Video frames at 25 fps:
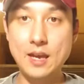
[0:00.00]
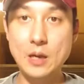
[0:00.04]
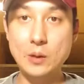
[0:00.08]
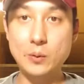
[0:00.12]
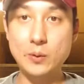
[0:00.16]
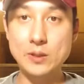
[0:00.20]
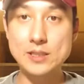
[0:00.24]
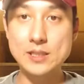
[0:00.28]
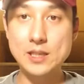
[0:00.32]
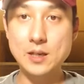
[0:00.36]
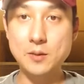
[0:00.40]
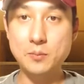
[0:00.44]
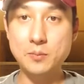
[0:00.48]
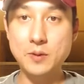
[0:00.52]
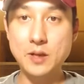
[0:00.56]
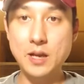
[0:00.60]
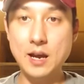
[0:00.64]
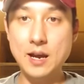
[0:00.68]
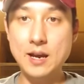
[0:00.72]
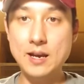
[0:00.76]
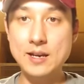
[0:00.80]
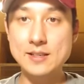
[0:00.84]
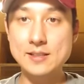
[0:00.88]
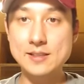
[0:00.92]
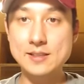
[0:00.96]
Hey, what's up
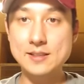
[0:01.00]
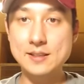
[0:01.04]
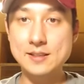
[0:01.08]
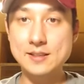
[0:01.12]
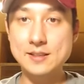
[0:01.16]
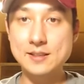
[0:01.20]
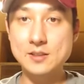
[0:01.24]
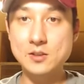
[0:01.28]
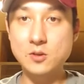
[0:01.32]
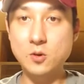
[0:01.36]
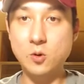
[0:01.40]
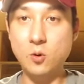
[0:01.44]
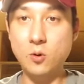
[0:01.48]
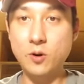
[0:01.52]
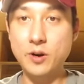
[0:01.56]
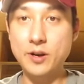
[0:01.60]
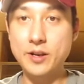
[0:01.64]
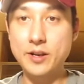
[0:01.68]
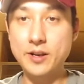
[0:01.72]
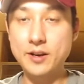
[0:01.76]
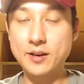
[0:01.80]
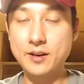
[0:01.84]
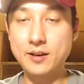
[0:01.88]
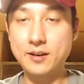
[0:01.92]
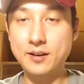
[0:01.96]
guys? This is
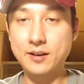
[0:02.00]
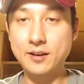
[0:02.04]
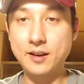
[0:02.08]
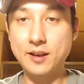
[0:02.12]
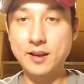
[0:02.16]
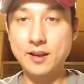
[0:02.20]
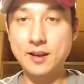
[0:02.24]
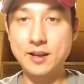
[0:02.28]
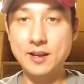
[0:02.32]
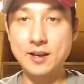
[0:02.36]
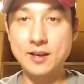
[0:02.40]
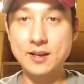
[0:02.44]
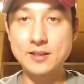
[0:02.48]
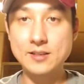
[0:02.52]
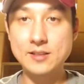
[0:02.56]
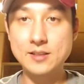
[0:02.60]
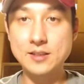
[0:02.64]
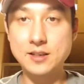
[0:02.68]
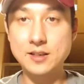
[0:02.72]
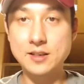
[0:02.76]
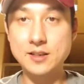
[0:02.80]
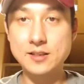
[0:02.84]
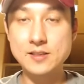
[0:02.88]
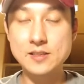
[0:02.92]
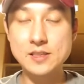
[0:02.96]
Corey here, and
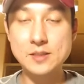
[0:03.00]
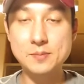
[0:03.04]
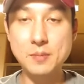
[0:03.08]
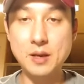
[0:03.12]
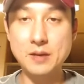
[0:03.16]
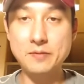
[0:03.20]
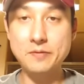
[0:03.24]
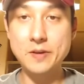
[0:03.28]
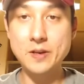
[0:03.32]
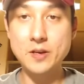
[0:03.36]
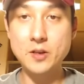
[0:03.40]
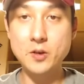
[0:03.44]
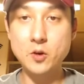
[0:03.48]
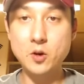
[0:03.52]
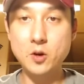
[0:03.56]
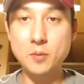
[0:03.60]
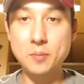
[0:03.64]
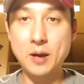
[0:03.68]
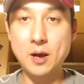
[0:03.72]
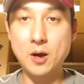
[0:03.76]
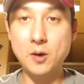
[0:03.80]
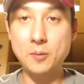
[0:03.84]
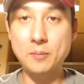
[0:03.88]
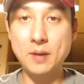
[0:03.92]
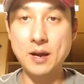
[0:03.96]
this is my video
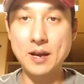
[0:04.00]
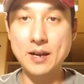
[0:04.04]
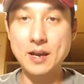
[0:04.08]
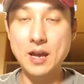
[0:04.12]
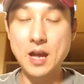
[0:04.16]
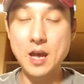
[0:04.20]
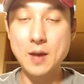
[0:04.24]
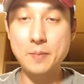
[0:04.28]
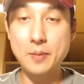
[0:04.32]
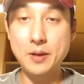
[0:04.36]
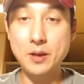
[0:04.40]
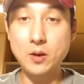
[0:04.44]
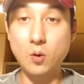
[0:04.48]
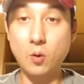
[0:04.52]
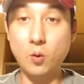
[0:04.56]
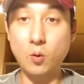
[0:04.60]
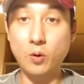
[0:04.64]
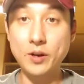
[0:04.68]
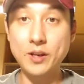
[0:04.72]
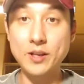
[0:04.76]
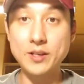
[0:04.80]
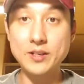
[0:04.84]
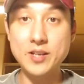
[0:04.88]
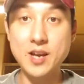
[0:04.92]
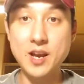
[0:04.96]
about my EPIK
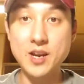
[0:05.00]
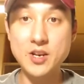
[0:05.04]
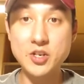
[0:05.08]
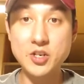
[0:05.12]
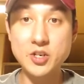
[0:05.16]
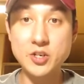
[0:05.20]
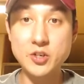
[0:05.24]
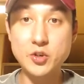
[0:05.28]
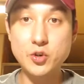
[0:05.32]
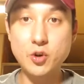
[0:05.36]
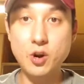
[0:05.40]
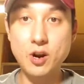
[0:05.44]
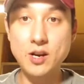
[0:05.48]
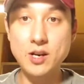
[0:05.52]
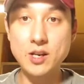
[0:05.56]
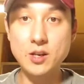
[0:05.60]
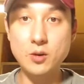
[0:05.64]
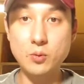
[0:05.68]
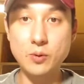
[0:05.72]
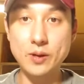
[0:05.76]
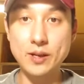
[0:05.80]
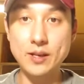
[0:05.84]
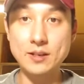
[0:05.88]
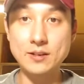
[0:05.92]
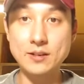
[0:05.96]
Orientation
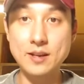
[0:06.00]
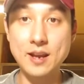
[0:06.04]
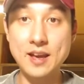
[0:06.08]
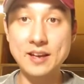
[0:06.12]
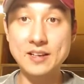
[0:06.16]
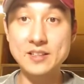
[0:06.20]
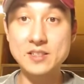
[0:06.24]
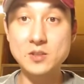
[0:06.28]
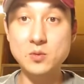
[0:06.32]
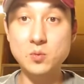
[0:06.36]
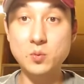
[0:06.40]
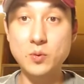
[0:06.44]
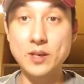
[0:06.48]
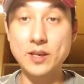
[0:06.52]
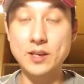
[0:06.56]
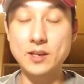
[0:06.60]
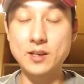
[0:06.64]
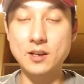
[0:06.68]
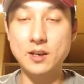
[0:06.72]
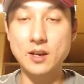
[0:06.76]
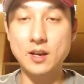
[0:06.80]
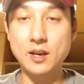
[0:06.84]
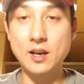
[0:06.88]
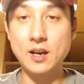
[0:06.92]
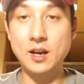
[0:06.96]
training week next
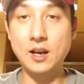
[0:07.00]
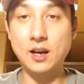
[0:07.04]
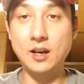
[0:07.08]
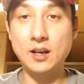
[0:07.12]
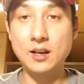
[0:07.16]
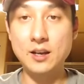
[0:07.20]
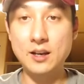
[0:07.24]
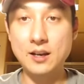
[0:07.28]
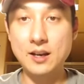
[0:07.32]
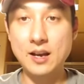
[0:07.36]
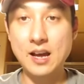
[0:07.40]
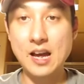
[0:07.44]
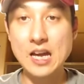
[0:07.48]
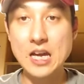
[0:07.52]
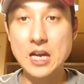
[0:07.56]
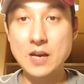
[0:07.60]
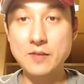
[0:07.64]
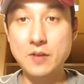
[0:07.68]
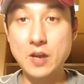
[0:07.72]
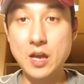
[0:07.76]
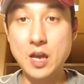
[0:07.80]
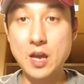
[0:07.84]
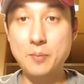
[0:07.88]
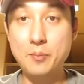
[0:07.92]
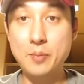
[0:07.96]
week. I
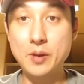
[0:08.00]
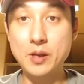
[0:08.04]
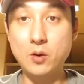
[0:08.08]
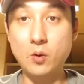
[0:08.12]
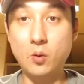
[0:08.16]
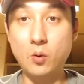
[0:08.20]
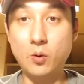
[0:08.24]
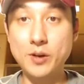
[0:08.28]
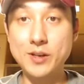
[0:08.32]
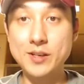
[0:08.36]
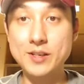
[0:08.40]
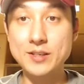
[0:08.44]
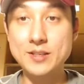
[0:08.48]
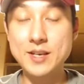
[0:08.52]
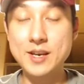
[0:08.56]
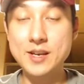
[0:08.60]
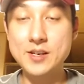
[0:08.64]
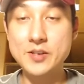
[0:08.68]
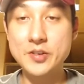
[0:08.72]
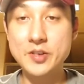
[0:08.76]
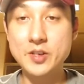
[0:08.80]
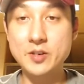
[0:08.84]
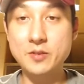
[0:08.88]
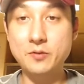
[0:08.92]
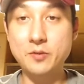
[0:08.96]
have EPIK
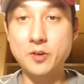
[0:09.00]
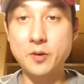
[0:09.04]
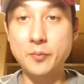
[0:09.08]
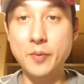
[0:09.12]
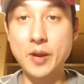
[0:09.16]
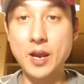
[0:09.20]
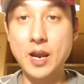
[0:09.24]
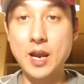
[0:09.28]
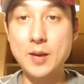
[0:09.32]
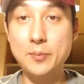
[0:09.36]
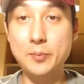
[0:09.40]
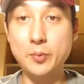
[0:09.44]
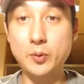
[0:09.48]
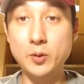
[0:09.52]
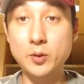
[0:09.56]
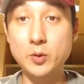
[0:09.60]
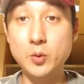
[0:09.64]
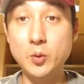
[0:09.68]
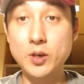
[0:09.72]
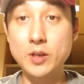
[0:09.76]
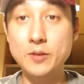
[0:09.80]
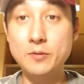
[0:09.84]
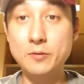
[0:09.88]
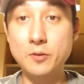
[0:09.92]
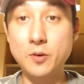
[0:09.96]
Orientation from April
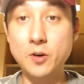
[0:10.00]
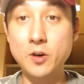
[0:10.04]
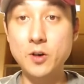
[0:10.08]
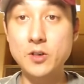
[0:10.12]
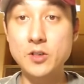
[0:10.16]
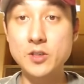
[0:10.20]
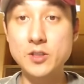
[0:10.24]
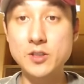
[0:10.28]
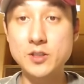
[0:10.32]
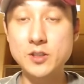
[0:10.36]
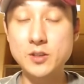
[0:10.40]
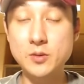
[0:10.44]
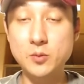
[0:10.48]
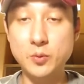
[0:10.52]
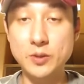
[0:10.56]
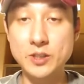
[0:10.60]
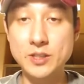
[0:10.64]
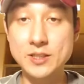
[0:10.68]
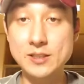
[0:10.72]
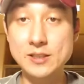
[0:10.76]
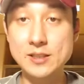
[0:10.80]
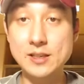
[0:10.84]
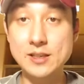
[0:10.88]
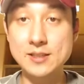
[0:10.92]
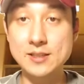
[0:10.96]
21st,
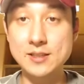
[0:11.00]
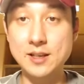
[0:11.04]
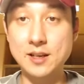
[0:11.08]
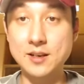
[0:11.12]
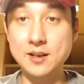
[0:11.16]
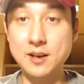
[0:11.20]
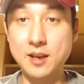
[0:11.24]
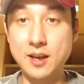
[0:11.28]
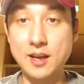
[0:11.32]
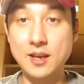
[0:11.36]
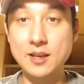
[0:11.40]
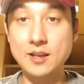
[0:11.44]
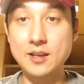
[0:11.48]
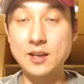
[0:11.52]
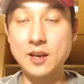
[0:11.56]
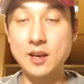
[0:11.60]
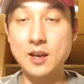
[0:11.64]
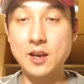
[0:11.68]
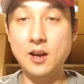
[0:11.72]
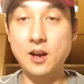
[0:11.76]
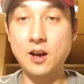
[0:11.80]
which is a Sunday,